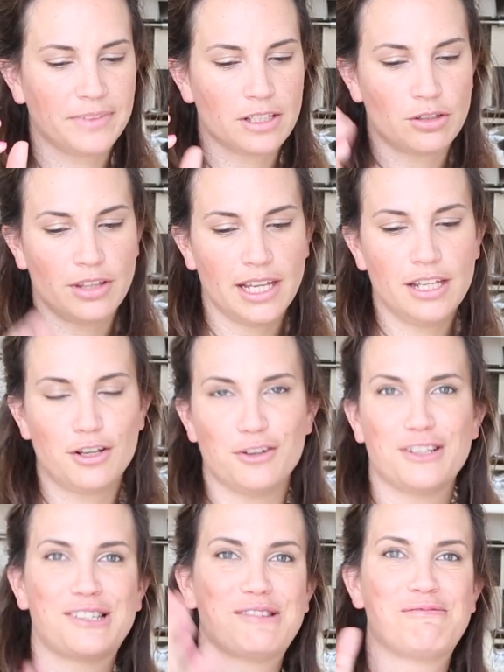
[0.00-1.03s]
So there you
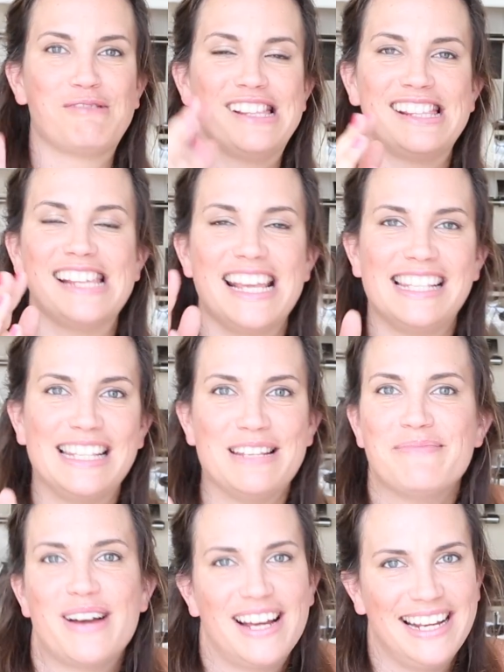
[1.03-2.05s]
go. So with this
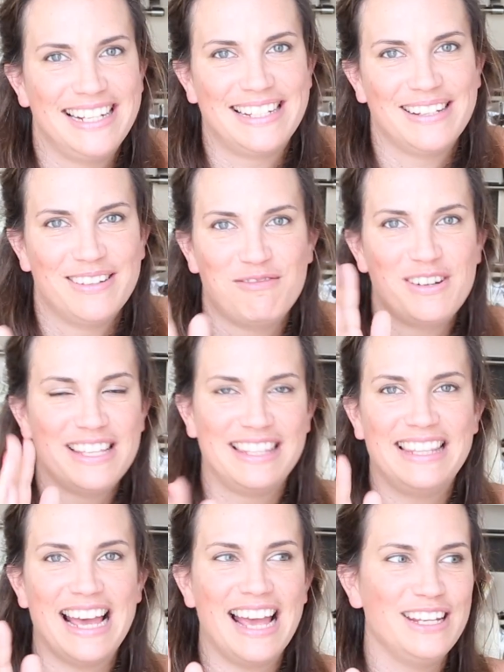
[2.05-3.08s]
in mind,
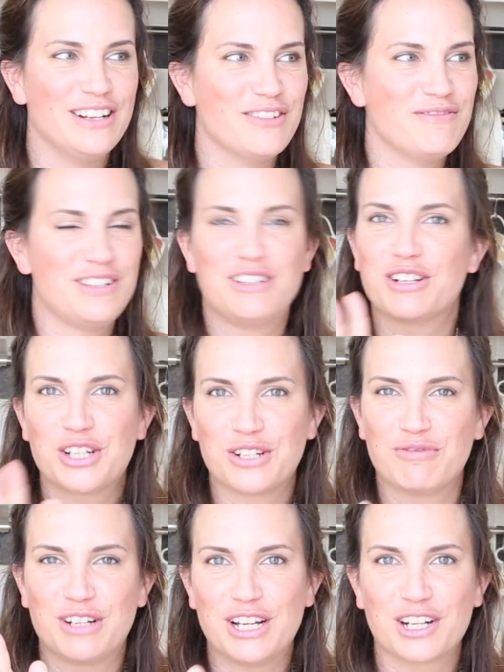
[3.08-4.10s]
with their
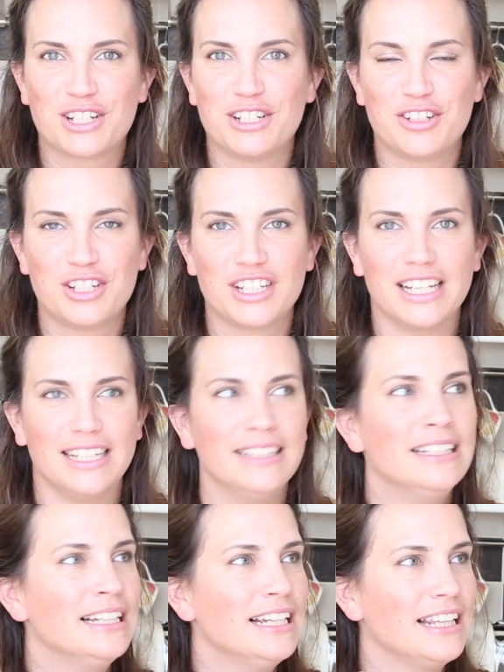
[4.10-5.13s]
reduction of sugar,
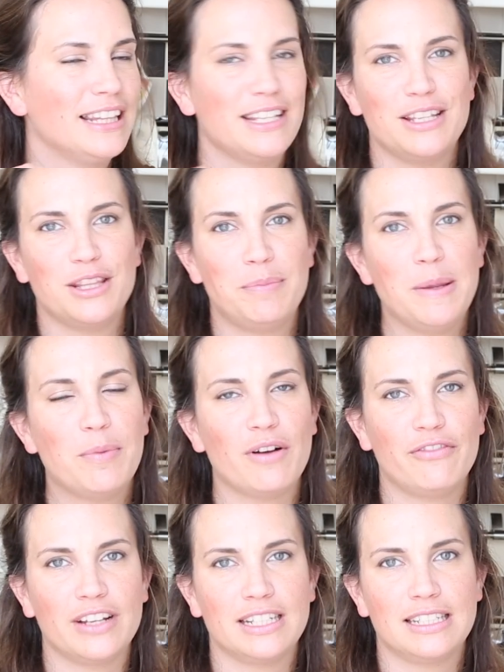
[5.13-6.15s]
the people
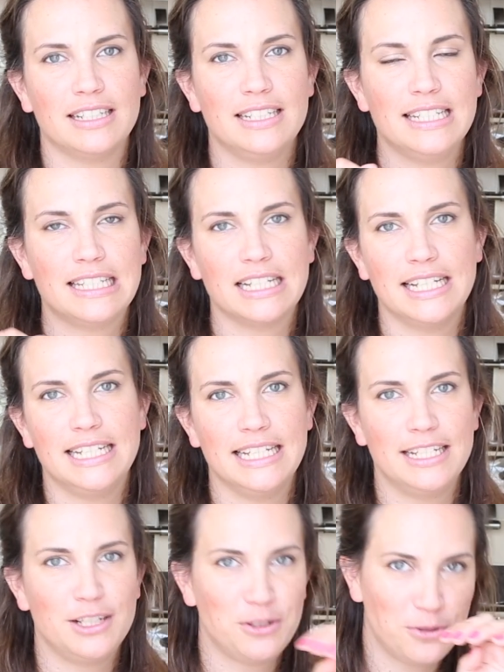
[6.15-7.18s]
at Fanta
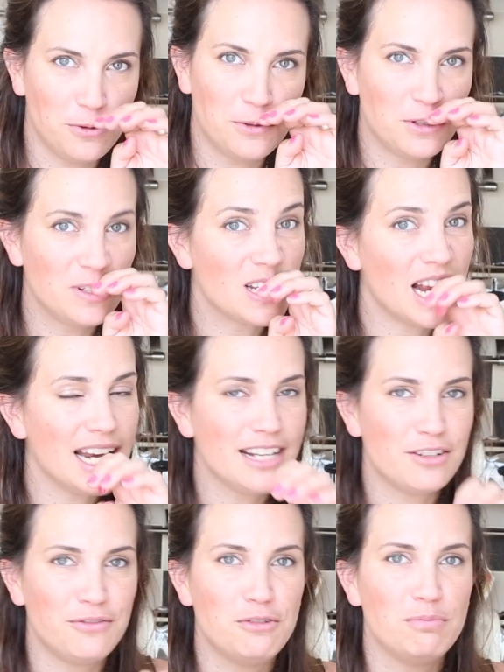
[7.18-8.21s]
decided to
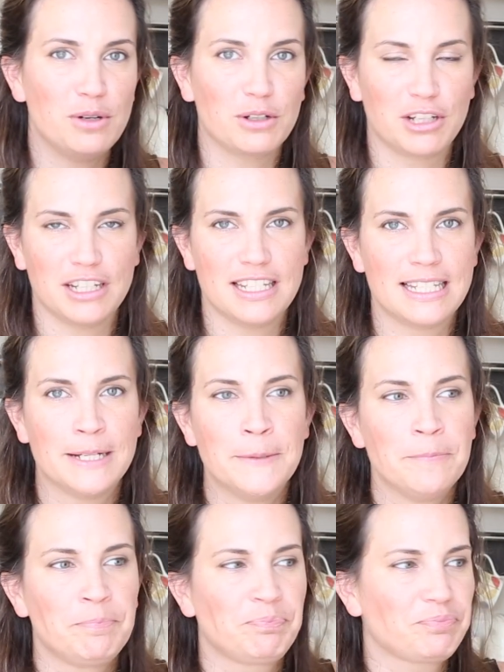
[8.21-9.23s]
challenge a few
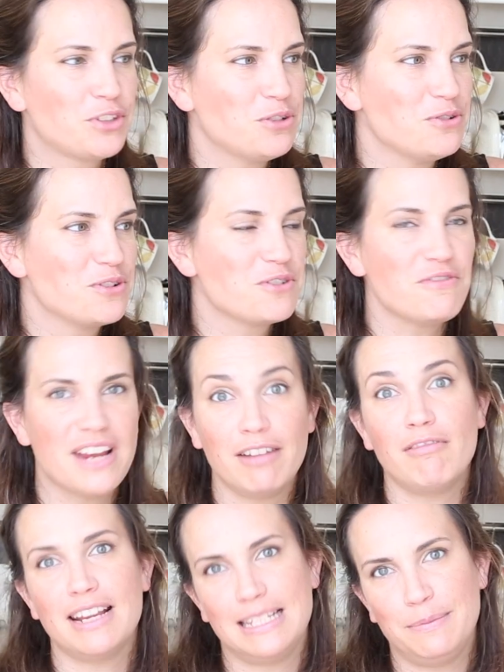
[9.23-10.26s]
bloggers to
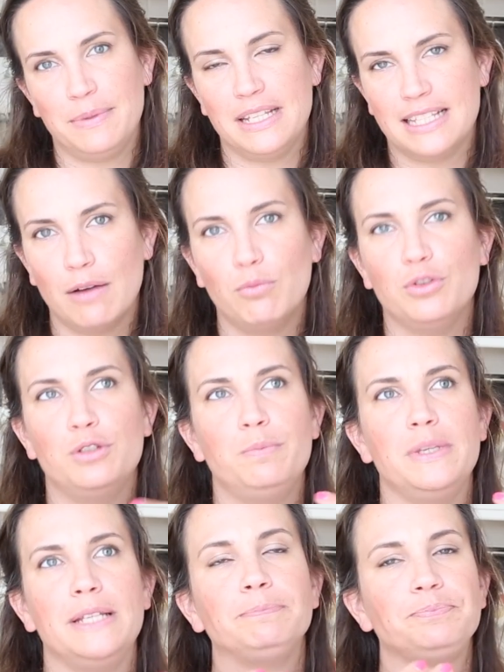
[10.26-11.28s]
create recipes that would
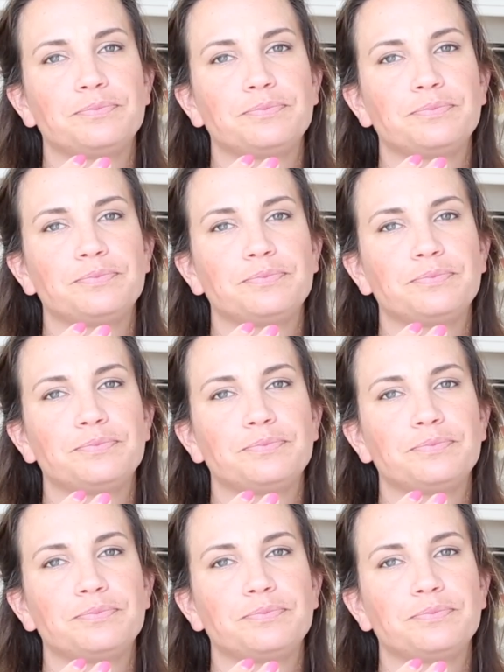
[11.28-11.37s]
be